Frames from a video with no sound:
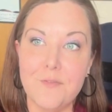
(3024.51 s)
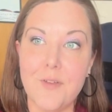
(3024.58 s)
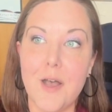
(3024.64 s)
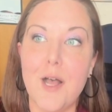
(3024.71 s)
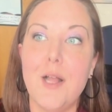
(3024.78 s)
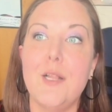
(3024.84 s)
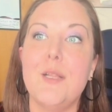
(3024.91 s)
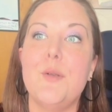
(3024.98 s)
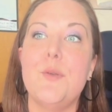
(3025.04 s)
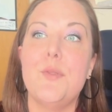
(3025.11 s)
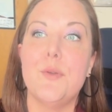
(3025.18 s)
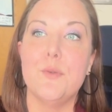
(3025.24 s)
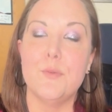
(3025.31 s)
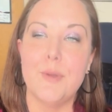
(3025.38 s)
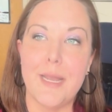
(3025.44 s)
follow
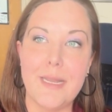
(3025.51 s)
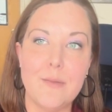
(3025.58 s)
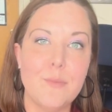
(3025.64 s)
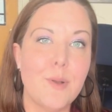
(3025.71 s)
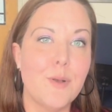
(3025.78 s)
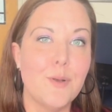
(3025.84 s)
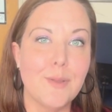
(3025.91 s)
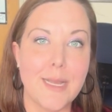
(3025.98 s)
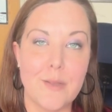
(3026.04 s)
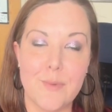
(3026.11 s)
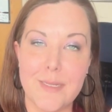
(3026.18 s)
the rainbow like